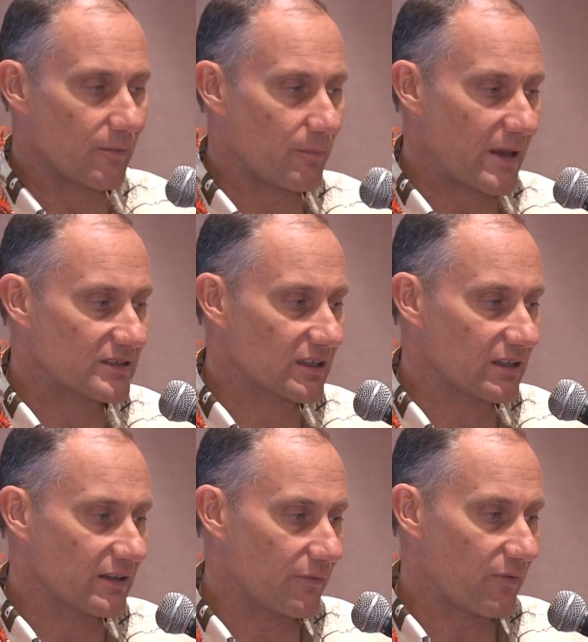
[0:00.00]

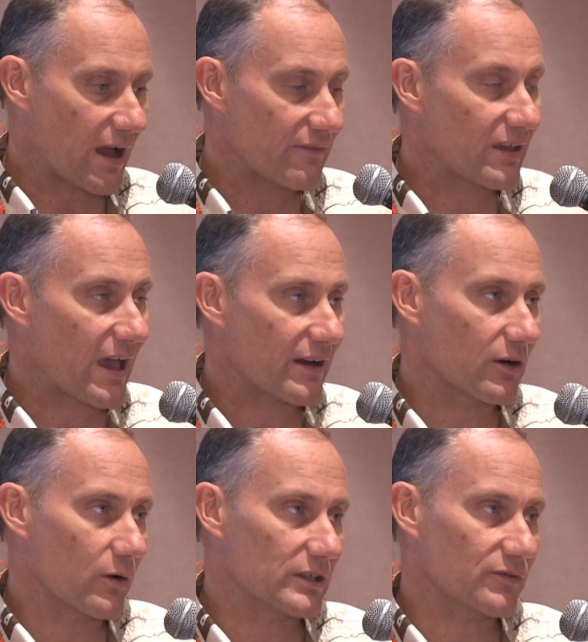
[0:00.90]
Basically, the five
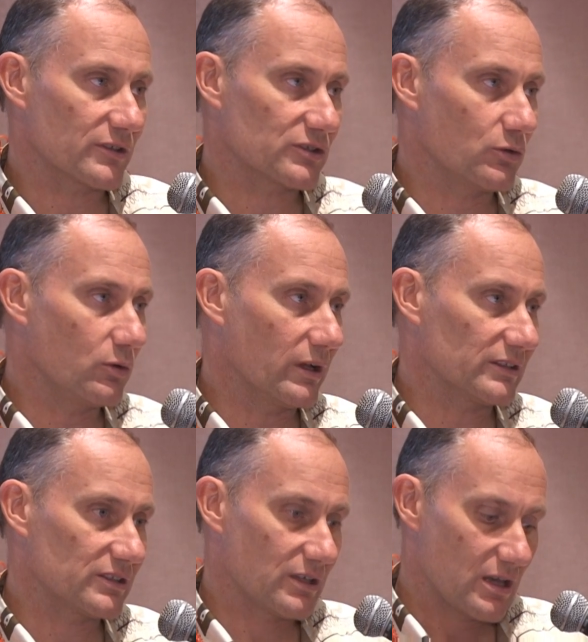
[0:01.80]
categories for a school
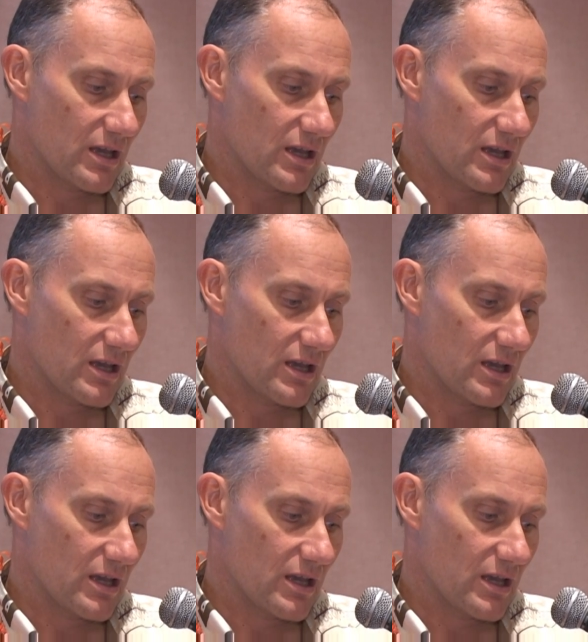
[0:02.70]
lunch.